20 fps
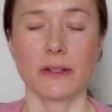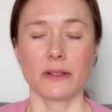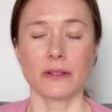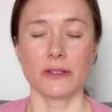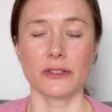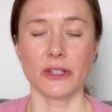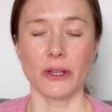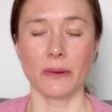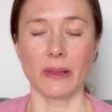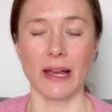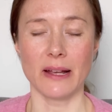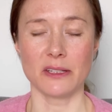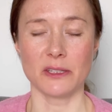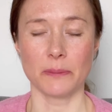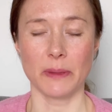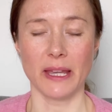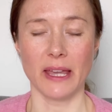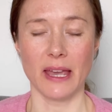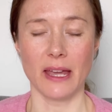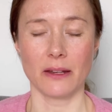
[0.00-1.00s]
So let's
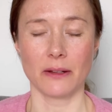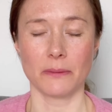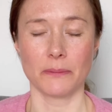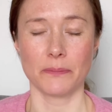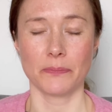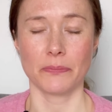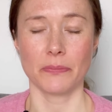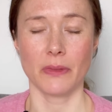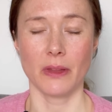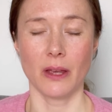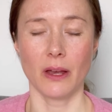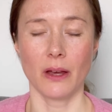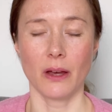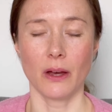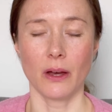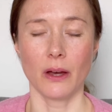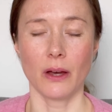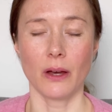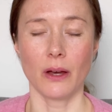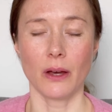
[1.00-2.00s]
begin.
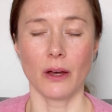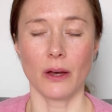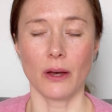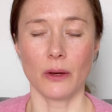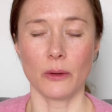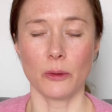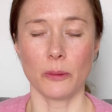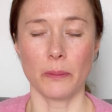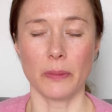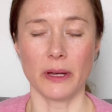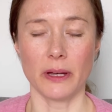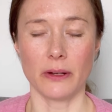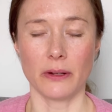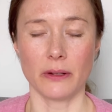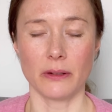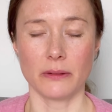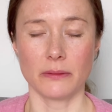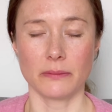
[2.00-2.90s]
Open.